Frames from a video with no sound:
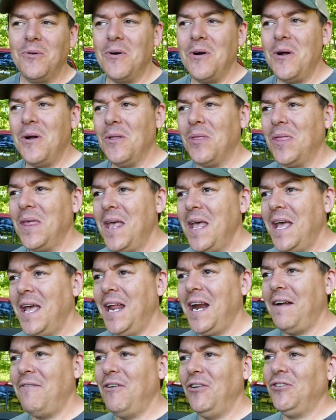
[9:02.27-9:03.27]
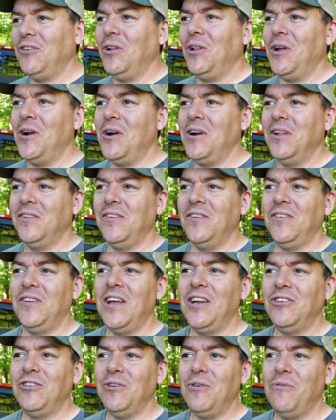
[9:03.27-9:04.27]
growth. And I've also learned it's
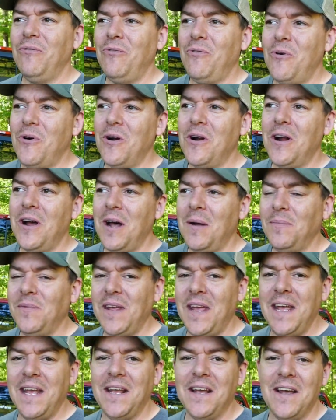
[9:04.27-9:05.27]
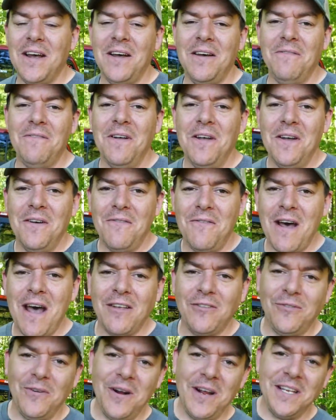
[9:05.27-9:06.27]
essential for uptake of
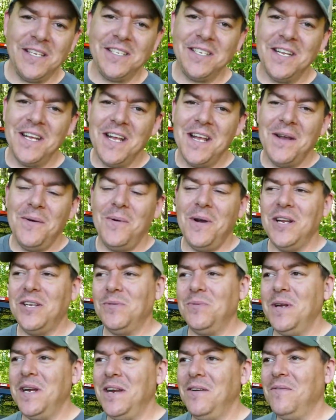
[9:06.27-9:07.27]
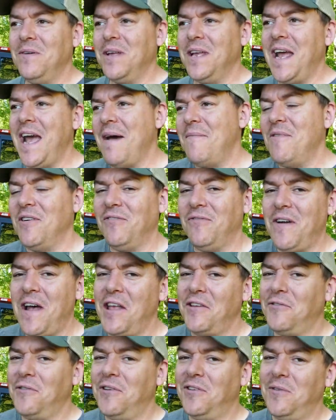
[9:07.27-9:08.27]
phosphorus, which we didn't really have much
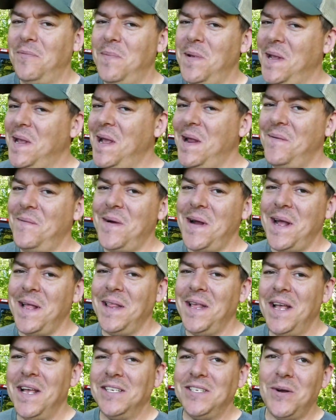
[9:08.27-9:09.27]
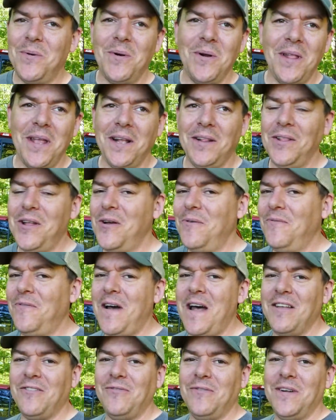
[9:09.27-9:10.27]
phosphorus to begin with. So we're like low
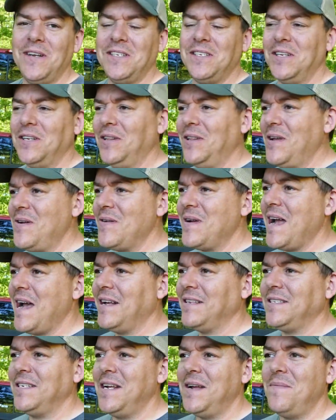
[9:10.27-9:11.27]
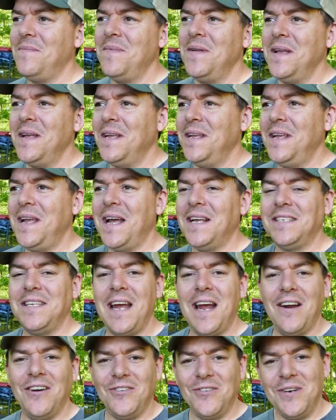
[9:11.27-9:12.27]
phosphorus, low calcium. Yes,
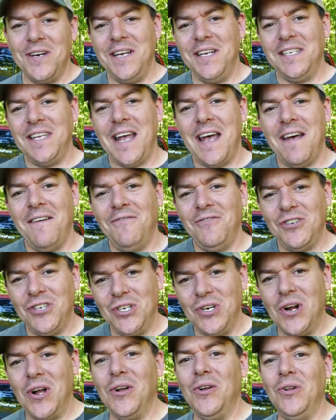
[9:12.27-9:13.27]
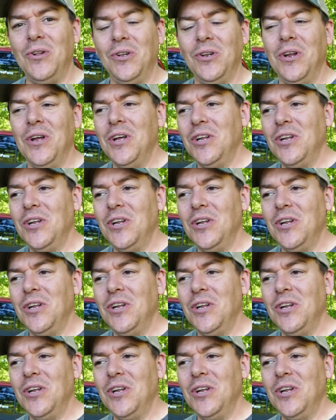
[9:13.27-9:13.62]
our trees have struggled